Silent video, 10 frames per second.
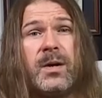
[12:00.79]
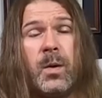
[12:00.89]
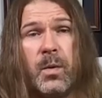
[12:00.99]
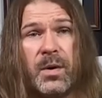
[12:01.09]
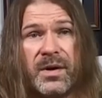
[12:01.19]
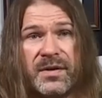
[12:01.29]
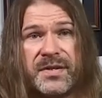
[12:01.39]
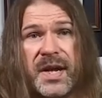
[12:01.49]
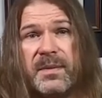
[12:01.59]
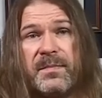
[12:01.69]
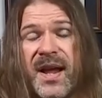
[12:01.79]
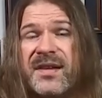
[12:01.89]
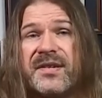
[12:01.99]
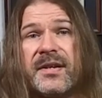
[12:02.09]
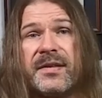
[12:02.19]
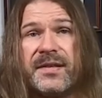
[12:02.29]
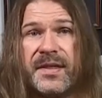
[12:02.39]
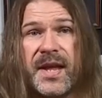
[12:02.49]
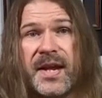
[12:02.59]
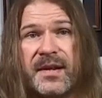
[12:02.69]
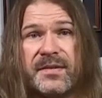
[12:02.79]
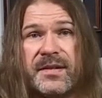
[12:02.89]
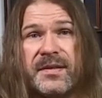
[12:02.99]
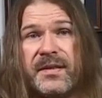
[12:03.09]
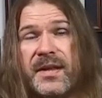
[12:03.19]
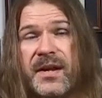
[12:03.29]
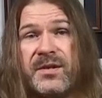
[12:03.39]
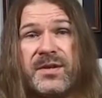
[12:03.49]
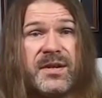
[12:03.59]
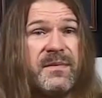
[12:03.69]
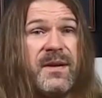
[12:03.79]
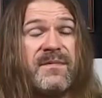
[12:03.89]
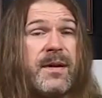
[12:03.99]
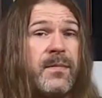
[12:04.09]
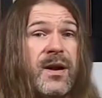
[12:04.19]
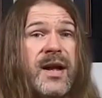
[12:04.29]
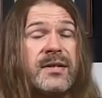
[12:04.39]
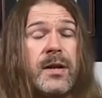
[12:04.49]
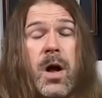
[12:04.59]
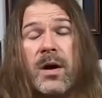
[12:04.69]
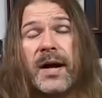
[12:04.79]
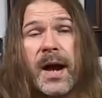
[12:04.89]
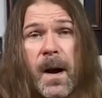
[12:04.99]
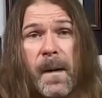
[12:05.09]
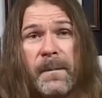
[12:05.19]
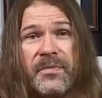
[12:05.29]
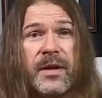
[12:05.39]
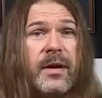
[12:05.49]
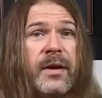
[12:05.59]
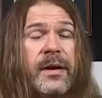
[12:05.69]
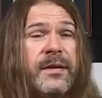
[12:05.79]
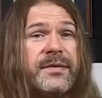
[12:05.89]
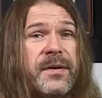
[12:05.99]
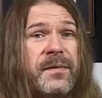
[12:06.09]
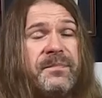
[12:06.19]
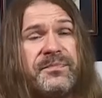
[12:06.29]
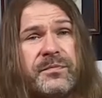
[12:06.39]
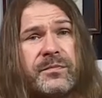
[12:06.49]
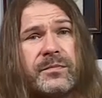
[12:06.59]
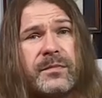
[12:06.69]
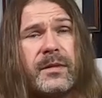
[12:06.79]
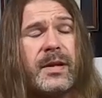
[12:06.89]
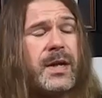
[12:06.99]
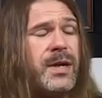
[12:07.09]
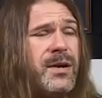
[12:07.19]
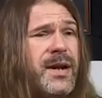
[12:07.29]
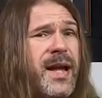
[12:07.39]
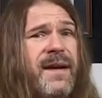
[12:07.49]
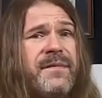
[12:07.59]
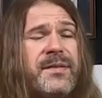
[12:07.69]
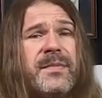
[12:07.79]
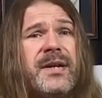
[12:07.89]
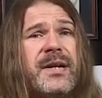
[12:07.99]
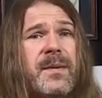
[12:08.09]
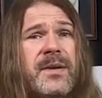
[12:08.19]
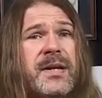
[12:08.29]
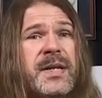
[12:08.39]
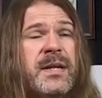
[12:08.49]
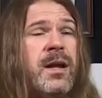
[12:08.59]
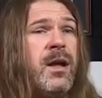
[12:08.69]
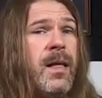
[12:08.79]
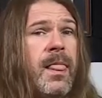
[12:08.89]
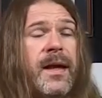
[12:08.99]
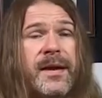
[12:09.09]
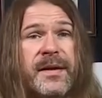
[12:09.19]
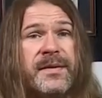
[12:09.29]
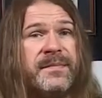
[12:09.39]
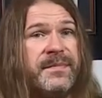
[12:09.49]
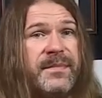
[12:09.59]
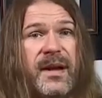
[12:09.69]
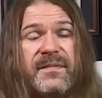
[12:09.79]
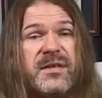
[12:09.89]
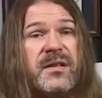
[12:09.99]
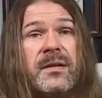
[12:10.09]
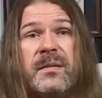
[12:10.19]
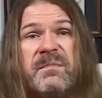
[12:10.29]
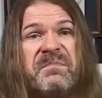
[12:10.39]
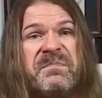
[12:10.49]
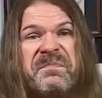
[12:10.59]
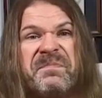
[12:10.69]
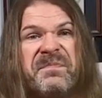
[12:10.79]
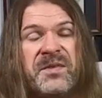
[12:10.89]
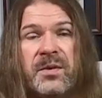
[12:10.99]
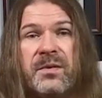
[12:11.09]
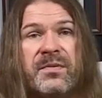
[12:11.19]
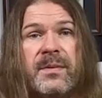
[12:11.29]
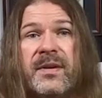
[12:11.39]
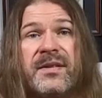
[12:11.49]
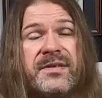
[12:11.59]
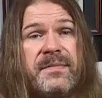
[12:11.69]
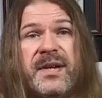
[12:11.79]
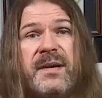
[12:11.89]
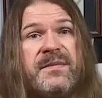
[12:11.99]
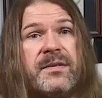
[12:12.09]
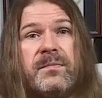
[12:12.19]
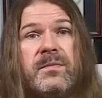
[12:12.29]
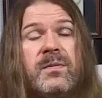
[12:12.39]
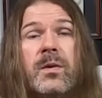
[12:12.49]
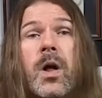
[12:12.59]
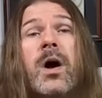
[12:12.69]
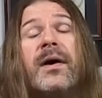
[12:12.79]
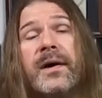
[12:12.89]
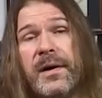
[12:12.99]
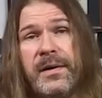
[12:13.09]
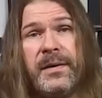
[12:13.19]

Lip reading: chords and basic things that they should have memorized long ago. So you're going to have somebody come in, and after 2 or 3 months, sometimes longer,